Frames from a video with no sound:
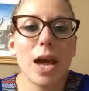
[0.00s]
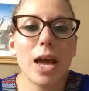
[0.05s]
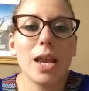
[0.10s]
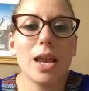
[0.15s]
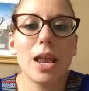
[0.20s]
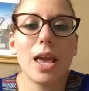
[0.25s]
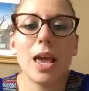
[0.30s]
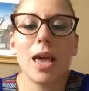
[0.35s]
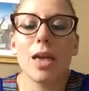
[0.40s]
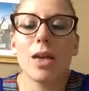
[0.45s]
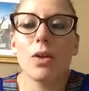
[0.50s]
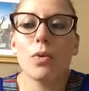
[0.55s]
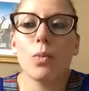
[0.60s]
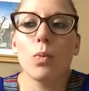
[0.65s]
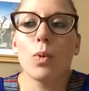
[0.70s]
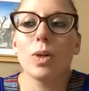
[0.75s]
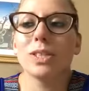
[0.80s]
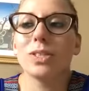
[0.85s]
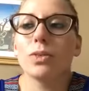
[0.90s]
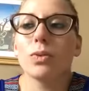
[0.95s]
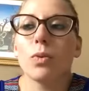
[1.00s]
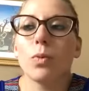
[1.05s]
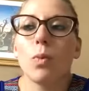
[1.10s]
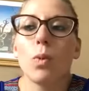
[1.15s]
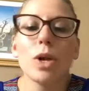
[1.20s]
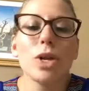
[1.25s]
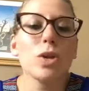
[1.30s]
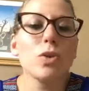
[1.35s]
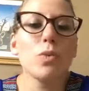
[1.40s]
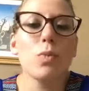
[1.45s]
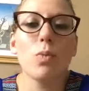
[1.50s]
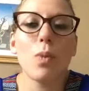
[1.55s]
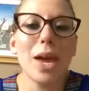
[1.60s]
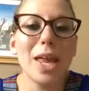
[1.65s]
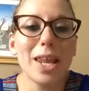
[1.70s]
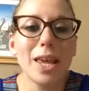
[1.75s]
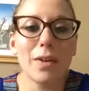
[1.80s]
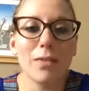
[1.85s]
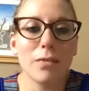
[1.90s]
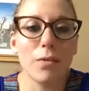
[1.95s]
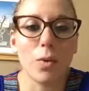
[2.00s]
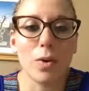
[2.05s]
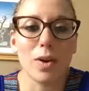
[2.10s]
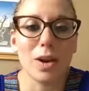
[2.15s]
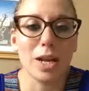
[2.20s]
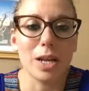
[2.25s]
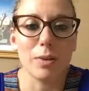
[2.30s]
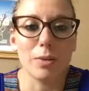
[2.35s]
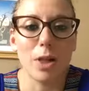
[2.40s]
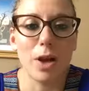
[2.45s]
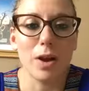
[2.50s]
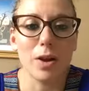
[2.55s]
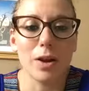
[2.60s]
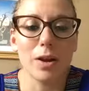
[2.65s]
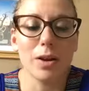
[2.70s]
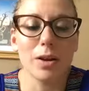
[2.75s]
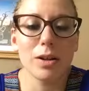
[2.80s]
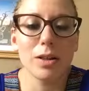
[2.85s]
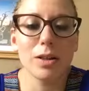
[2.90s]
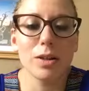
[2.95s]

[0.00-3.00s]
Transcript: And what are you waiting for any longer?